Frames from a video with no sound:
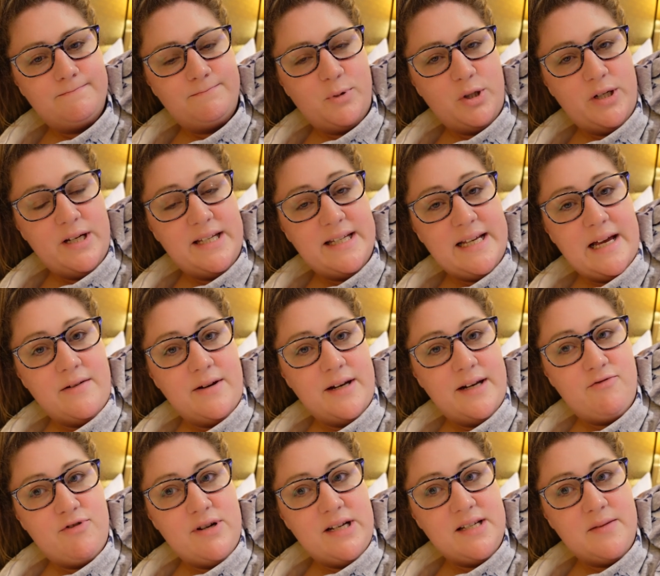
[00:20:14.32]
But he
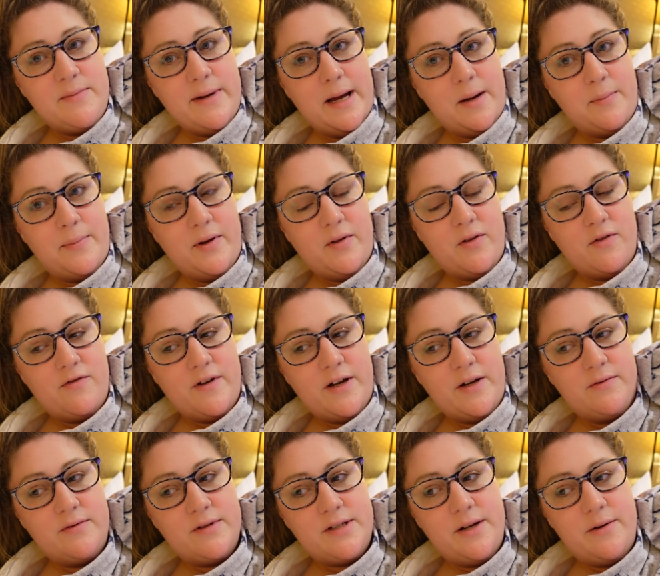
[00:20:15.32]
sounded reasonably happy on the
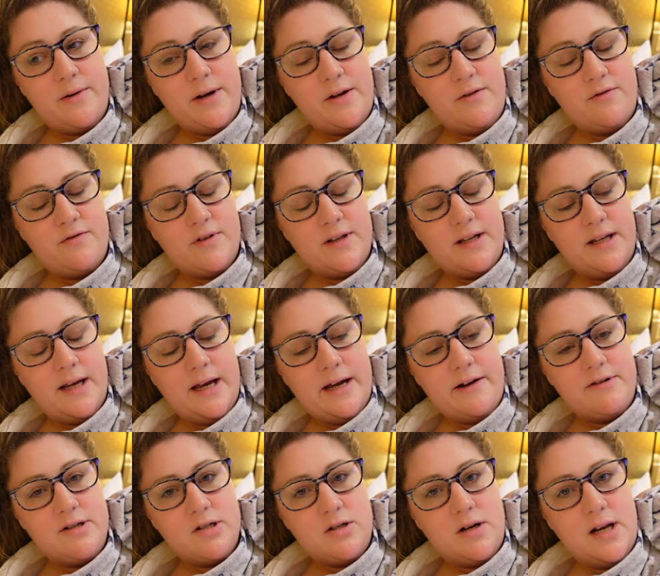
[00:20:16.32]
phone, so hopefully it
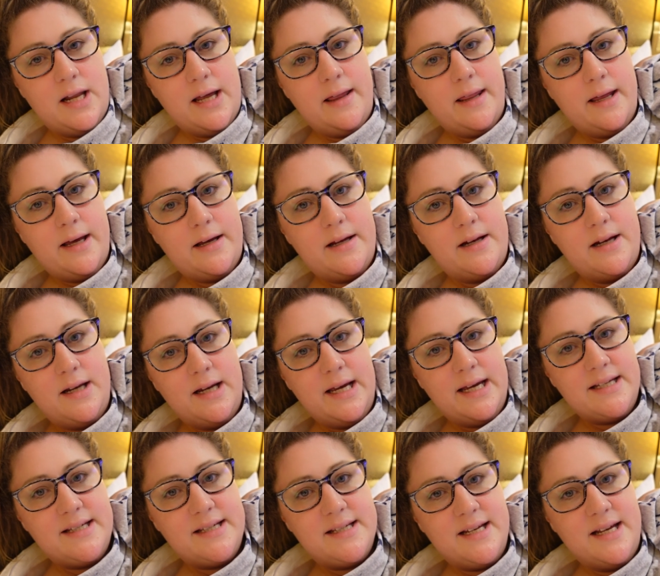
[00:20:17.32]
carries on like that and he
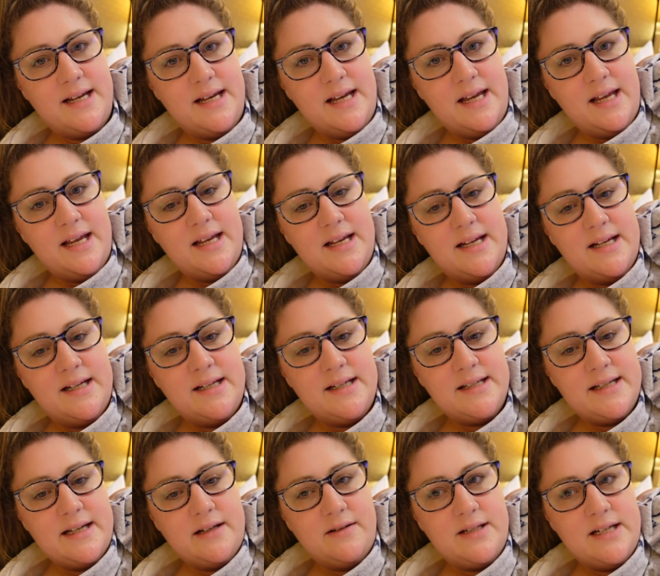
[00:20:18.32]
gets
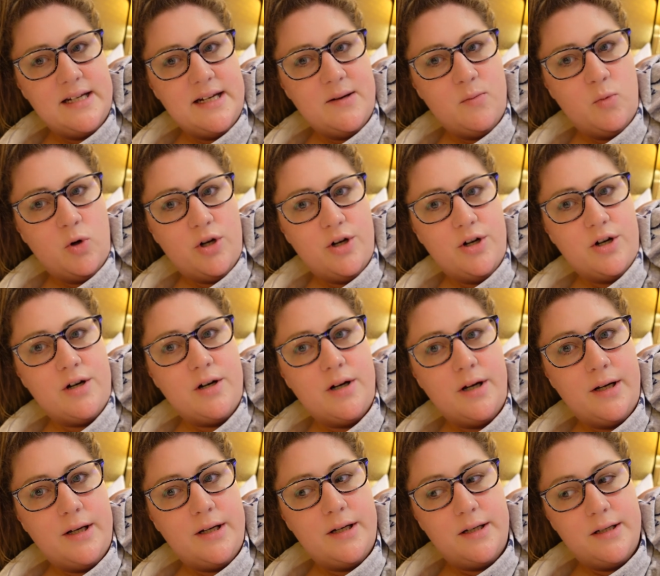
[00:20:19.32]
settled in and whatnot.
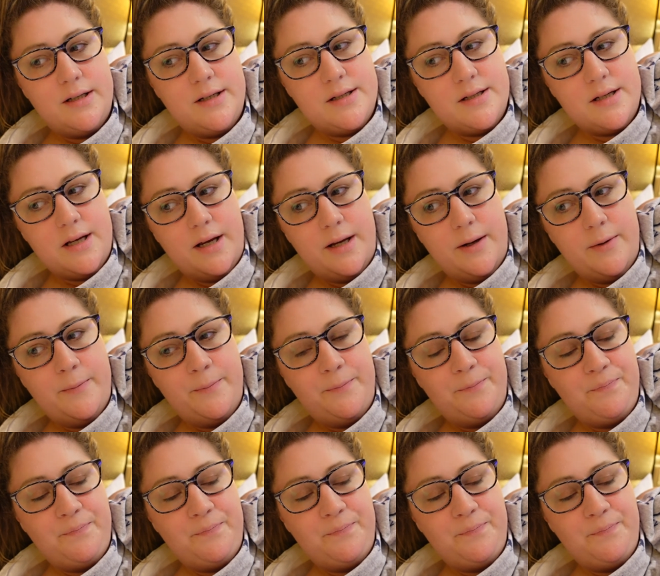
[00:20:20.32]
So,